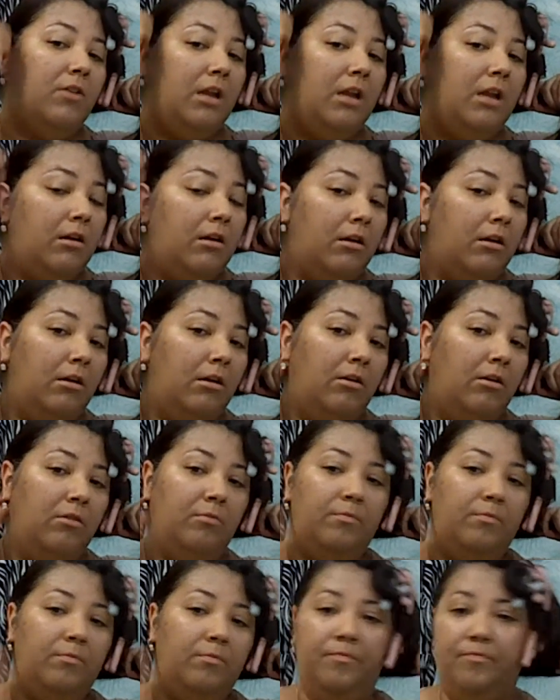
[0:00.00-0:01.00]
ear
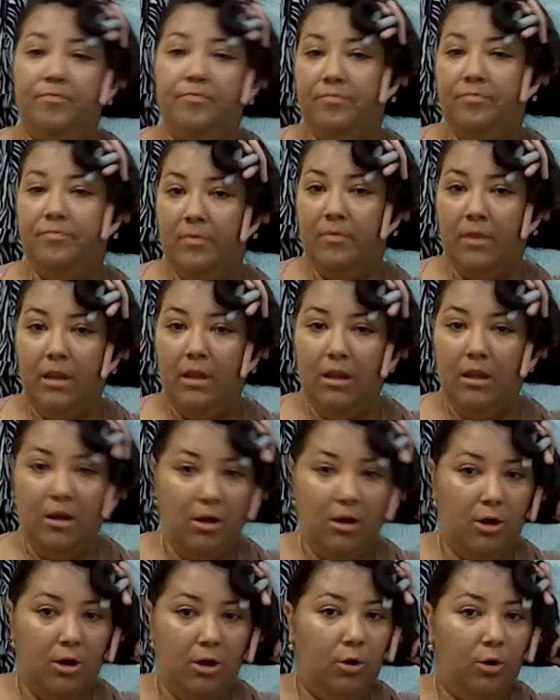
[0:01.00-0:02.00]

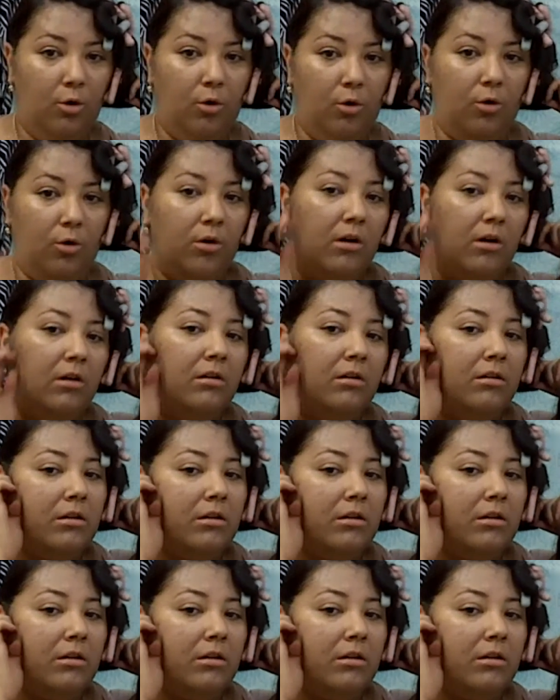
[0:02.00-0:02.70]
or